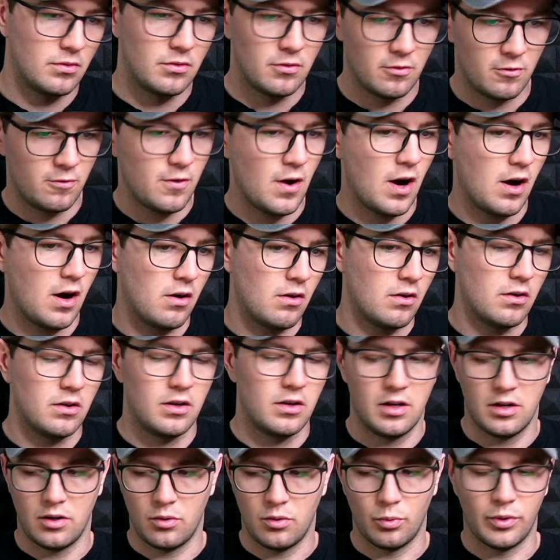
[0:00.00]
Fair.
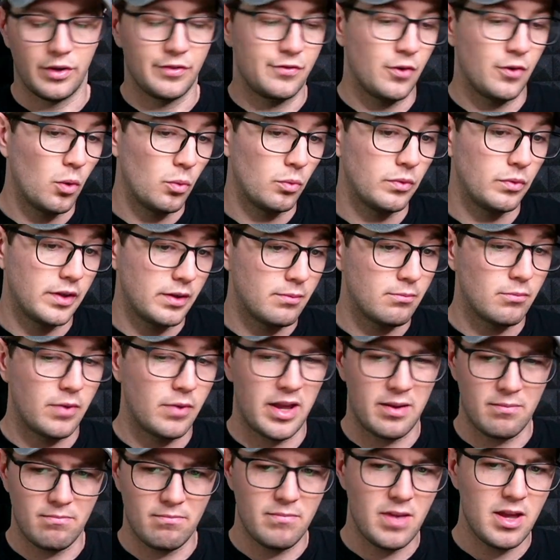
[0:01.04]
With only
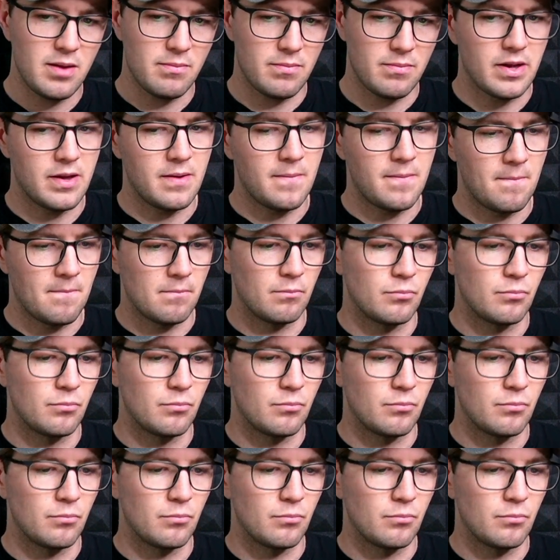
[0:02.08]
maybe